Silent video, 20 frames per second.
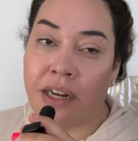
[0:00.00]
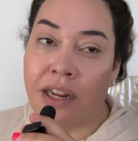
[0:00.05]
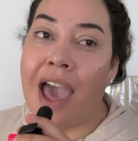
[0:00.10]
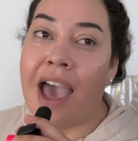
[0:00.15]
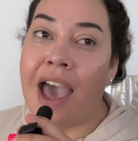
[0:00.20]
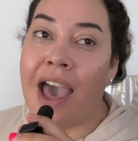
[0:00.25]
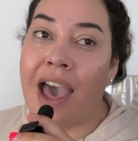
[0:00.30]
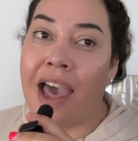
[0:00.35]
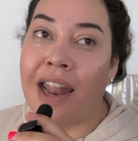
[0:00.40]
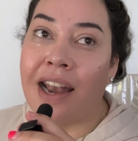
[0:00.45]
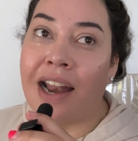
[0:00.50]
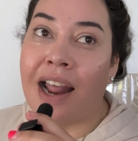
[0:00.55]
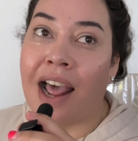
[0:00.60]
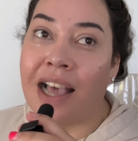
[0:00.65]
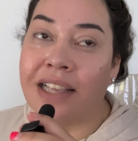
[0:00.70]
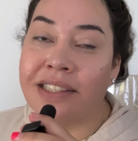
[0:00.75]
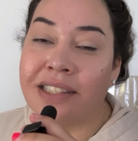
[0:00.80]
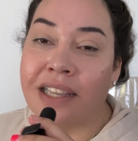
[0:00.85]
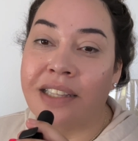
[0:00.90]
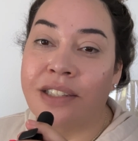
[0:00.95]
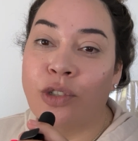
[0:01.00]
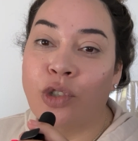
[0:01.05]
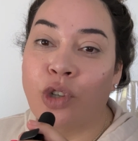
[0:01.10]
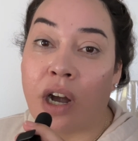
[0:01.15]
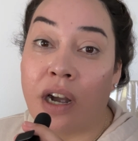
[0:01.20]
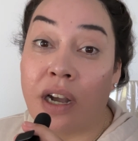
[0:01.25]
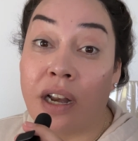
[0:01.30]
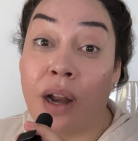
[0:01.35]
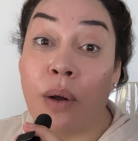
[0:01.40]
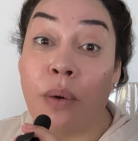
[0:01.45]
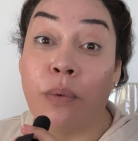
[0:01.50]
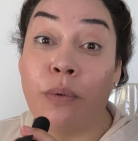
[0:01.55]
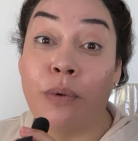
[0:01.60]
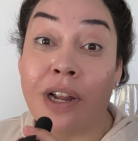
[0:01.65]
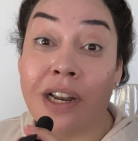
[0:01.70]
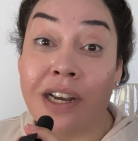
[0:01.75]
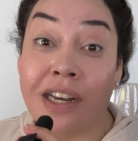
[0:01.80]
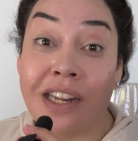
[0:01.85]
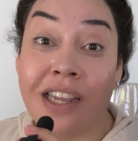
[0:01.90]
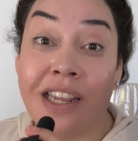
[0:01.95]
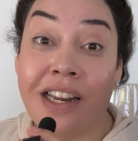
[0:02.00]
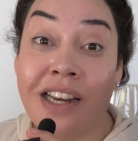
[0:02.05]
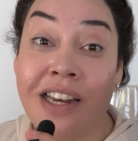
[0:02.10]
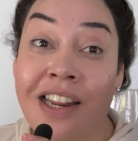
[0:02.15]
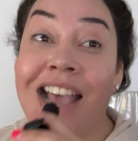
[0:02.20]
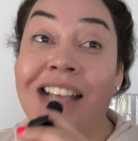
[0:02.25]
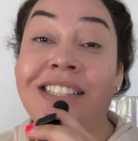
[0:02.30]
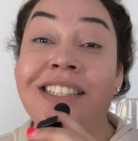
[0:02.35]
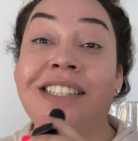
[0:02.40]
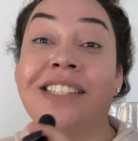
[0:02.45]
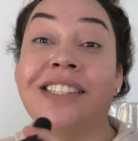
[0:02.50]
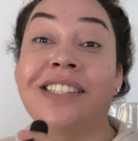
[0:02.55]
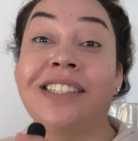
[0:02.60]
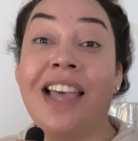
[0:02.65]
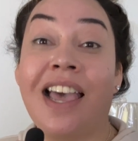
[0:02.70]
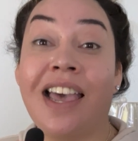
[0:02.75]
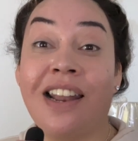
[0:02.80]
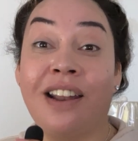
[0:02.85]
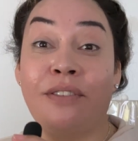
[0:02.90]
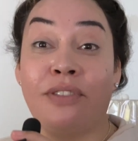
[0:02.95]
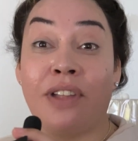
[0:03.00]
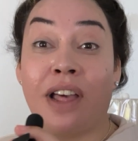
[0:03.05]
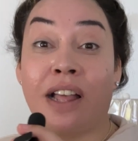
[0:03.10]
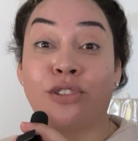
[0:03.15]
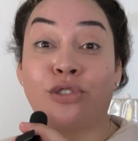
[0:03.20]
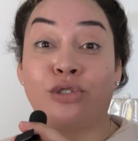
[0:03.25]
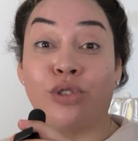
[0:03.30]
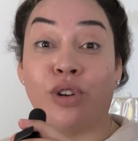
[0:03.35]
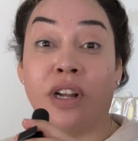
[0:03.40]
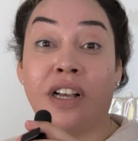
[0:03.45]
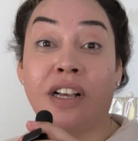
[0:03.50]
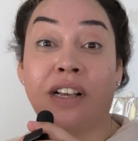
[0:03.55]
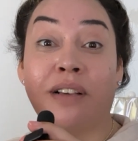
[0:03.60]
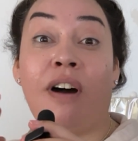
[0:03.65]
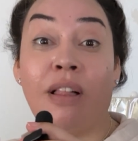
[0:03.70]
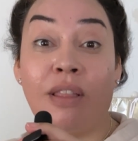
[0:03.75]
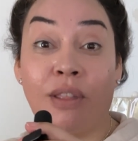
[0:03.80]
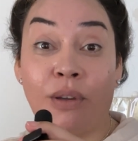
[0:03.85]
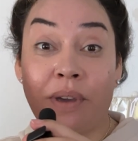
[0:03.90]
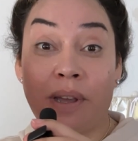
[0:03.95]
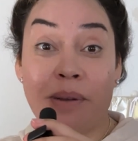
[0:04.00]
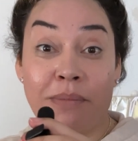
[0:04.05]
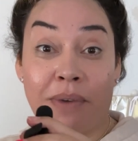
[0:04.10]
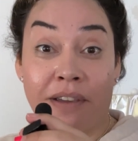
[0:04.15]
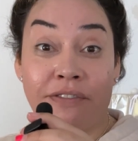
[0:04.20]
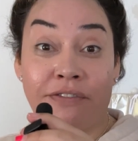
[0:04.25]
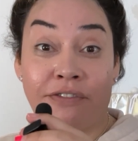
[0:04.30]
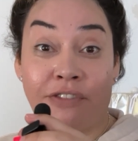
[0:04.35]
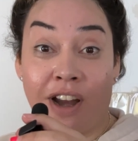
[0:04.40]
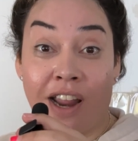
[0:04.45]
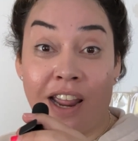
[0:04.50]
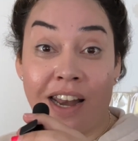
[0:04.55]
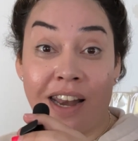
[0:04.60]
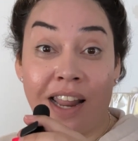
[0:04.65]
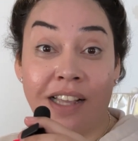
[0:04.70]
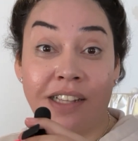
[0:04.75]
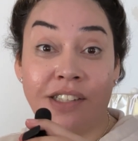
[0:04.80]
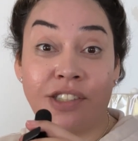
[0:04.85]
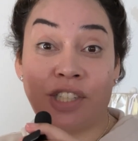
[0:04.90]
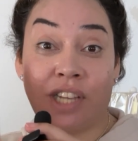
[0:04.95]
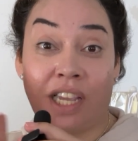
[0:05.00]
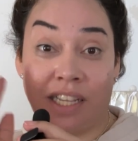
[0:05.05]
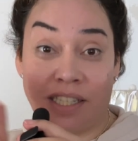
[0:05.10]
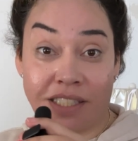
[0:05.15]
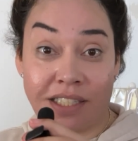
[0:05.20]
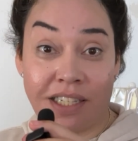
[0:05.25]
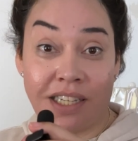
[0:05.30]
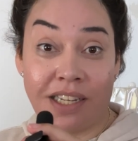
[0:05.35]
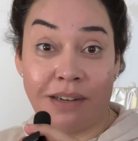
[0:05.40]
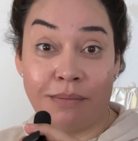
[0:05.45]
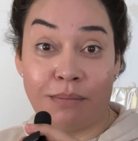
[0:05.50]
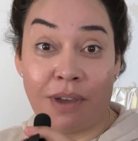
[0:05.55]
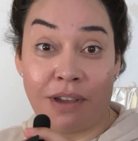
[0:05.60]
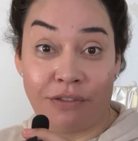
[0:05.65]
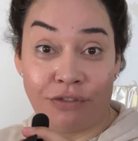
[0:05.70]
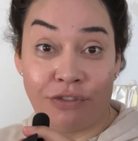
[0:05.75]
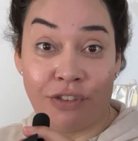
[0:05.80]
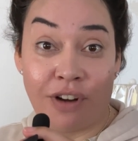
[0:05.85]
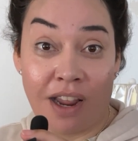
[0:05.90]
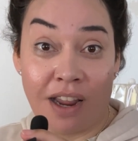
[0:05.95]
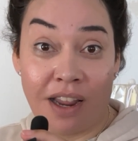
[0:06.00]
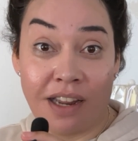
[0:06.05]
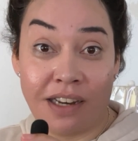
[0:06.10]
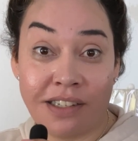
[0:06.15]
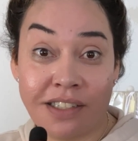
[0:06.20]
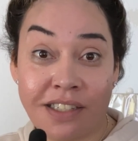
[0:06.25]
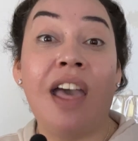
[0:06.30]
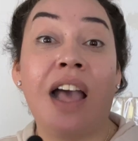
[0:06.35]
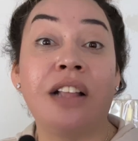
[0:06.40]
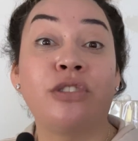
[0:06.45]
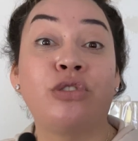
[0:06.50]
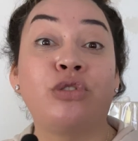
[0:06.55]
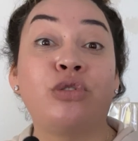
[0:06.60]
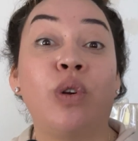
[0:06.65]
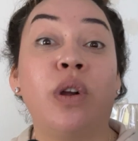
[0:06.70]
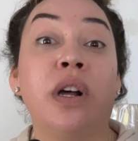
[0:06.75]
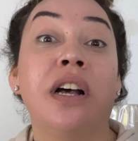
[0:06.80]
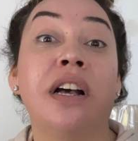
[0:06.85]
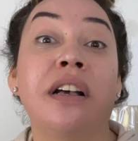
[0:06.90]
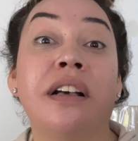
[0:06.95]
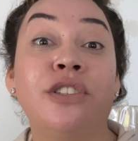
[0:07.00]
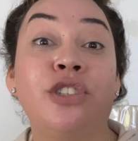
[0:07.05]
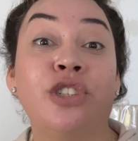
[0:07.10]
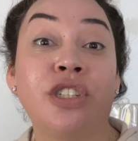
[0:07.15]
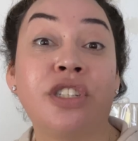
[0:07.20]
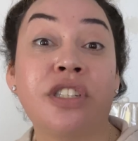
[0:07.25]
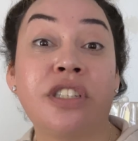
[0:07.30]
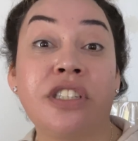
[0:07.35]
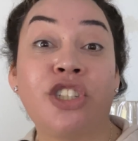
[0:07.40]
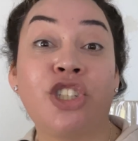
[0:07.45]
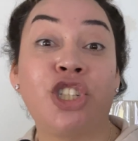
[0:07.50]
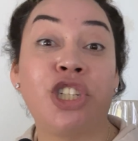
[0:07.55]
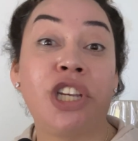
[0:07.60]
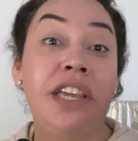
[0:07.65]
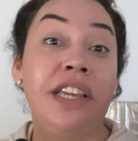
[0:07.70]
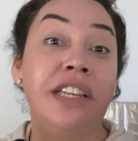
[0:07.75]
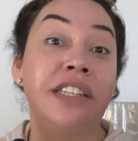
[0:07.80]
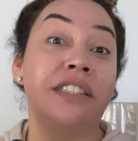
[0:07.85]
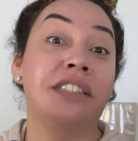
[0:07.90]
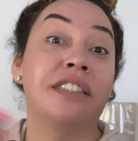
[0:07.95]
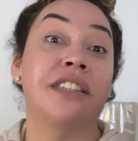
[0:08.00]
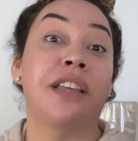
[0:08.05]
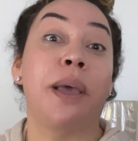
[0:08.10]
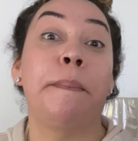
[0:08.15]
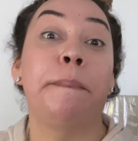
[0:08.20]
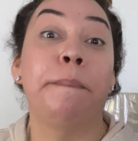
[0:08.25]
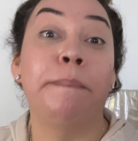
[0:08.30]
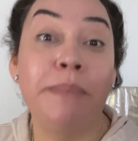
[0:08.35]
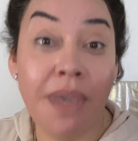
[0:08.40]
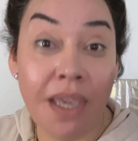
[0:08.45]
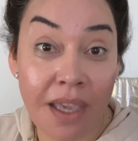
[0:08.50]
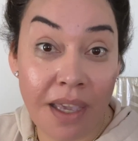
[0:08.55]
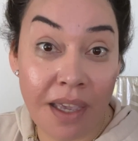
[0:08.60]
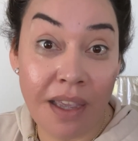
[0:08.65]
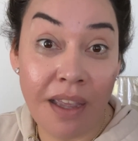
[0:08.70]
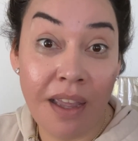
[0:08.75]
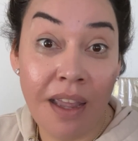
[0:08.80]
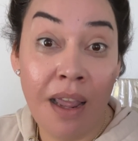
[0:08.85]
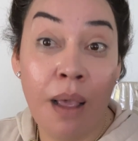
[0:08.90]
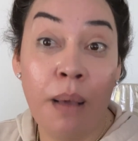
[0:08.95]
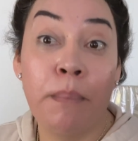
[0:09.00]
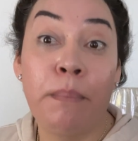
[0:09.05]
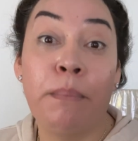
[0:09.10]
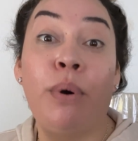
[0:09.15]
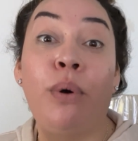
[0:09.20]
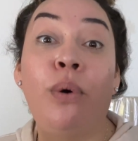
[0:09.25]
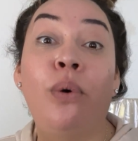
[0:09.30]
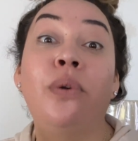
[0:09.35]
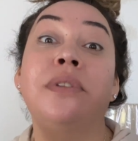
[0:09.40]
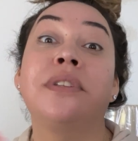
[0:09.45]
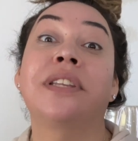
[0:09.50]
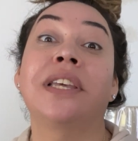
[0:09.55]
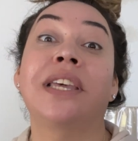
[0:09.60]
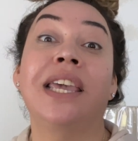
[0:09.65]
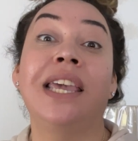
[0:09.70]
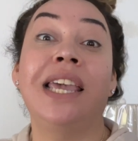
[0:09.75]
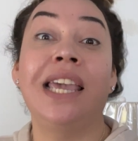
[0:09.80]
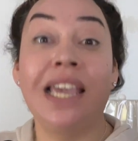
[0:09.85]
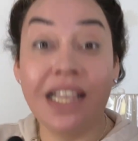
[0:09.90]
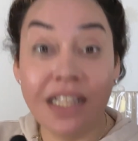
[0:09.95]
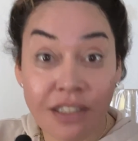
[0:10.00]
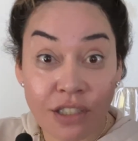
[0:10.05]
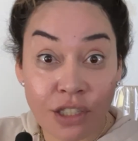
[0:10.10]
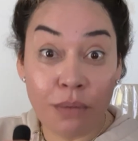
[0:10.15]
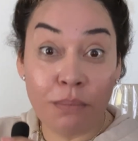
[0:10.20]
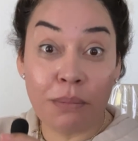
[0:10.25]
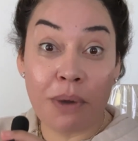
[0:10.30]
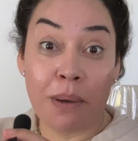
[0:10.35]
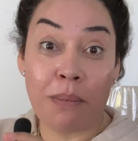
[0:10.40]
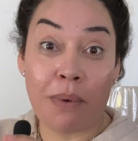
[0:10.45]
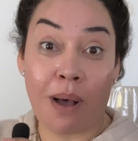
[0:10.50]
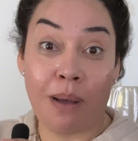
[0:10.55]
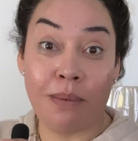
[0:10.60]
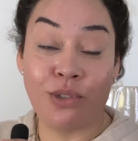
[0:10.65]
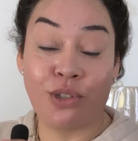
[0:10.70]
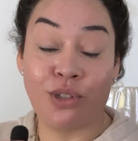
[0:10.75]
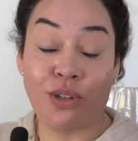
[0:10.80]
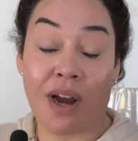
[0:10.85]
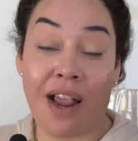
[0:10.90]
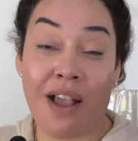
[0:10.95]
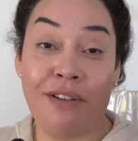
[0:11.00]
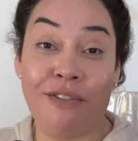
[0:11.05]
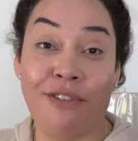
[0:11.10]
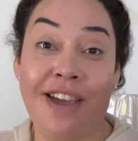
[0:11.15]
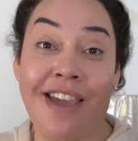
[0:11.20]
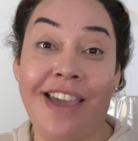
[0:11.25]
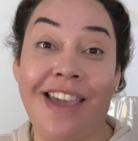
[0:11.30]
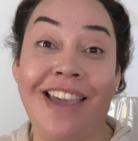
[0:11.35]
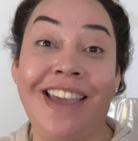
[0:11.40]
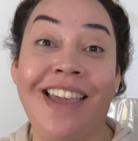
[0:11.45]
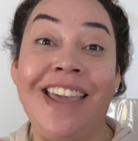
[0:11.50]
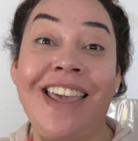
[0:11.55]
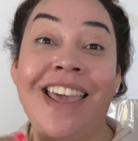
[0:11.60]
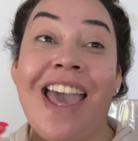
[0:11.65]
And as I started running, instead of that truck following my friend, like chasing my friend, that truck just chased me, pulled into my mom's driveway,